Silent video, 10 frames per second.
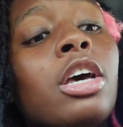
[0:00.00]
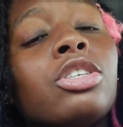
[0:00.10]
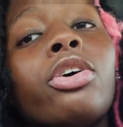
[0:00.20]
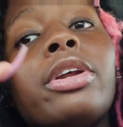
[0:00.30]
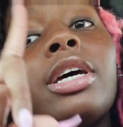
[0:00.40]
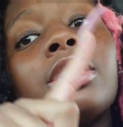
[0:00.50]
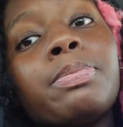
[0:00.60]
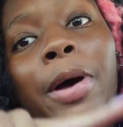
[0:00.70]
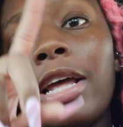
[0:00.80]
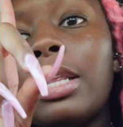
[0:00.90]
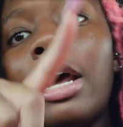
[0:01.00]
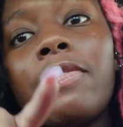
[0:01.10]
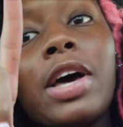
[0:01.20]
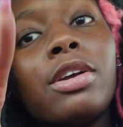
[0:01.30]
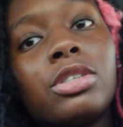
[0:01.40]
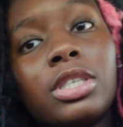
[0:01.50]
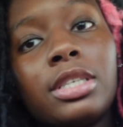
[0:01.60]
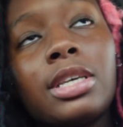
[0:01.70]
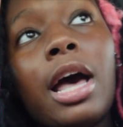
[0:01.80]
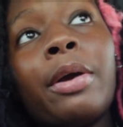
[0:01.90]
So the spot that I found on
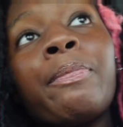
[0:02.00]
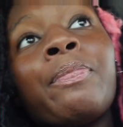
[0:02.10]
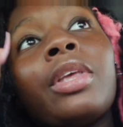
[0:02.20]
TikTok